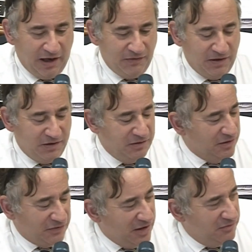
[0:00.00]
And then
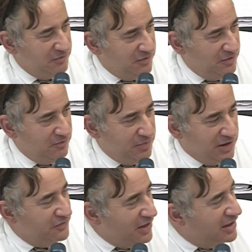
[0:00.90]
is that,
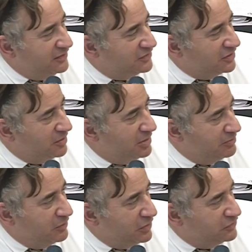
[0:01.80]
because that is a
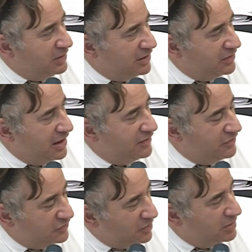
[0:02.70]
commitment. Once we get
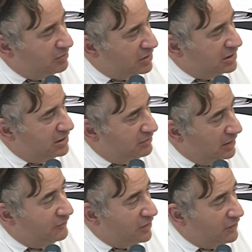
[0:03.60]
that, there's gonna be money
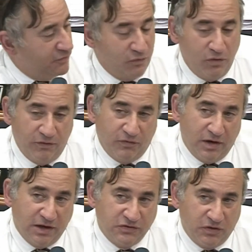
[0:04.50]
involved for it
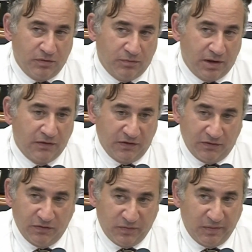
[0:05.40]
for next year, but I
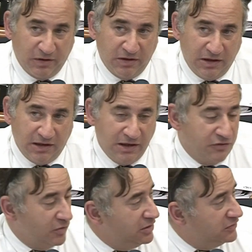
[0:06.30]
think it's probably gonna need an
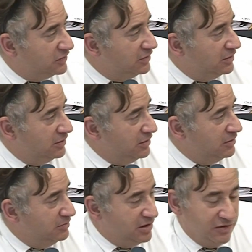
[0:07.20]
increase
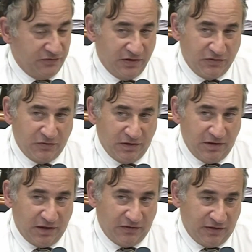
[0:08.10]
because that's
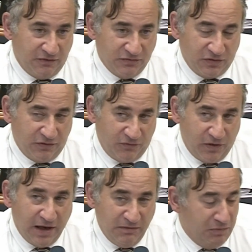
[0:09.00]
only, I think it was only
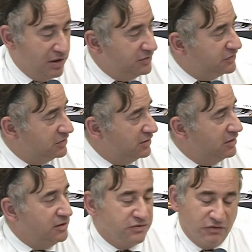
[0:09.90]
for eight months.
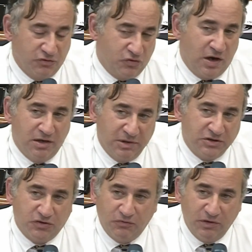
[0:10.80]
So trying to make